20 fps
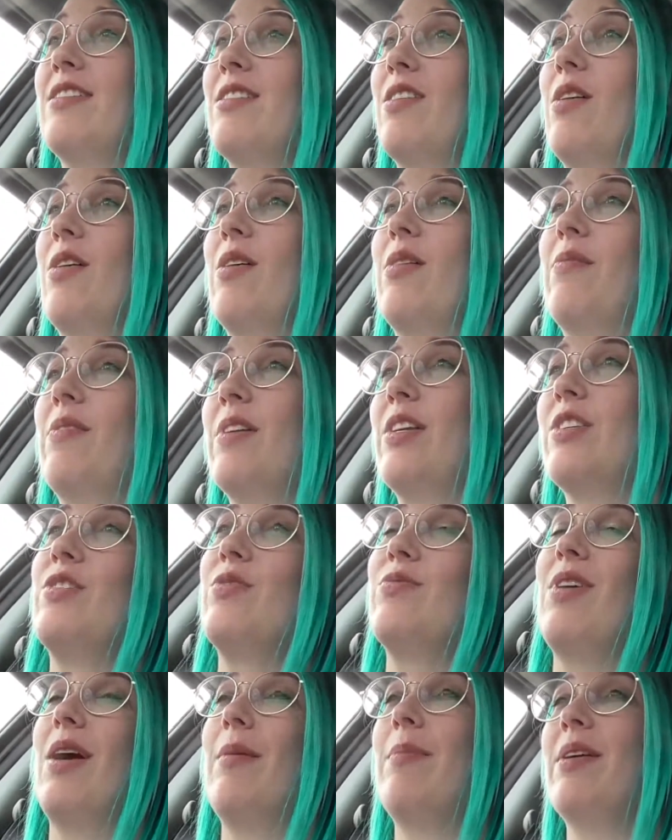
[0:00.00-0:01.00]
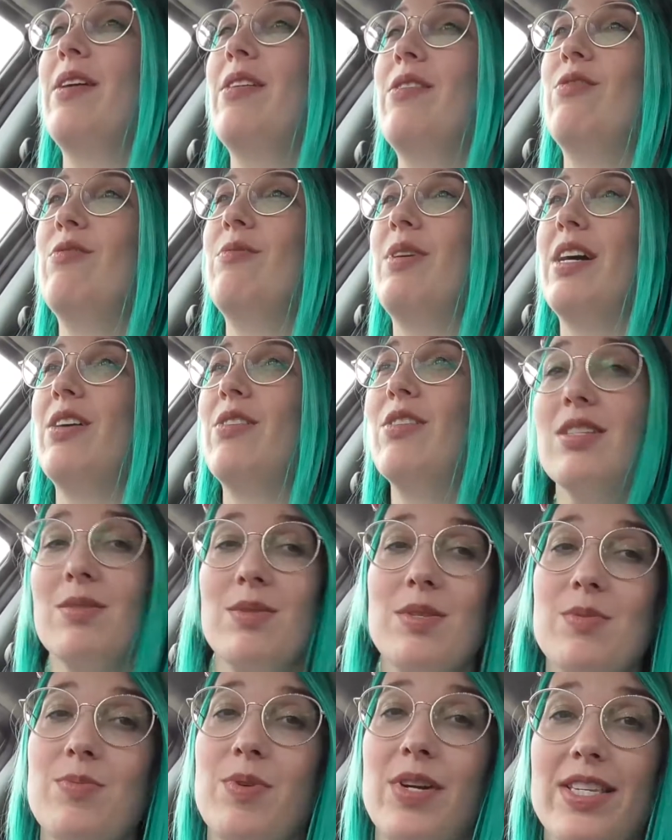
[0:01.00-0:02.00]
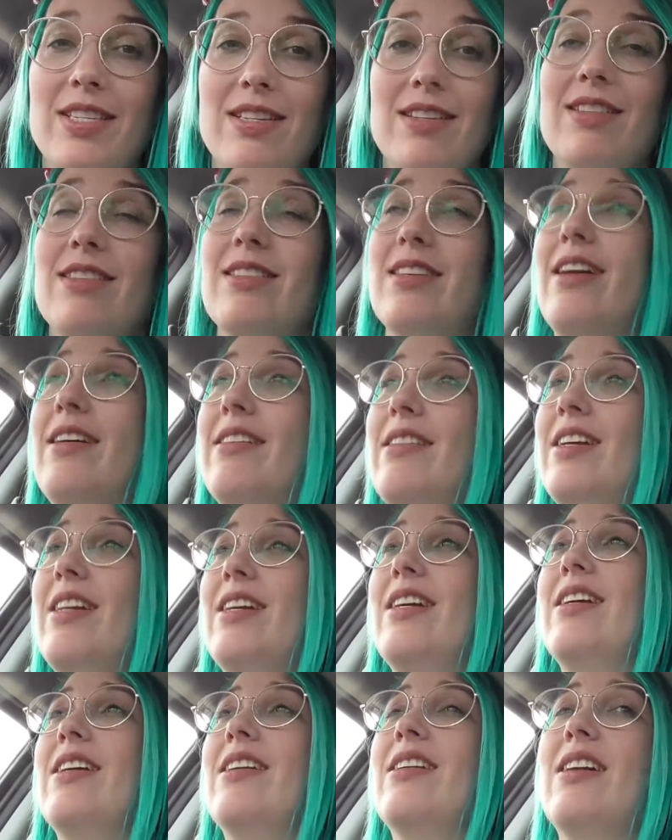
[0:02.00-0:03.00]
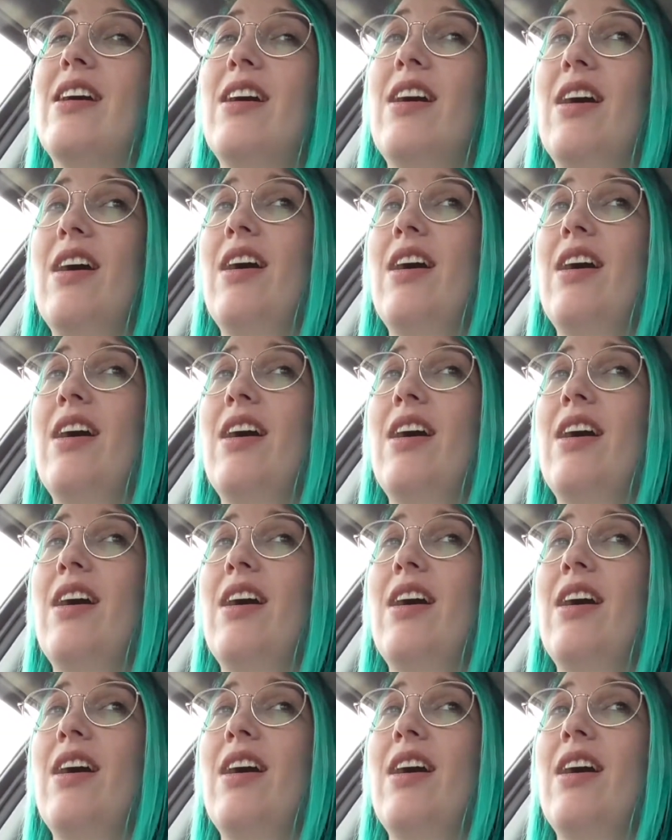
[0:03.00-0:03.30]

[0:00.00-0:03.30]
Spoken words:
so I'll finish wrapping all my Christmas presents, and then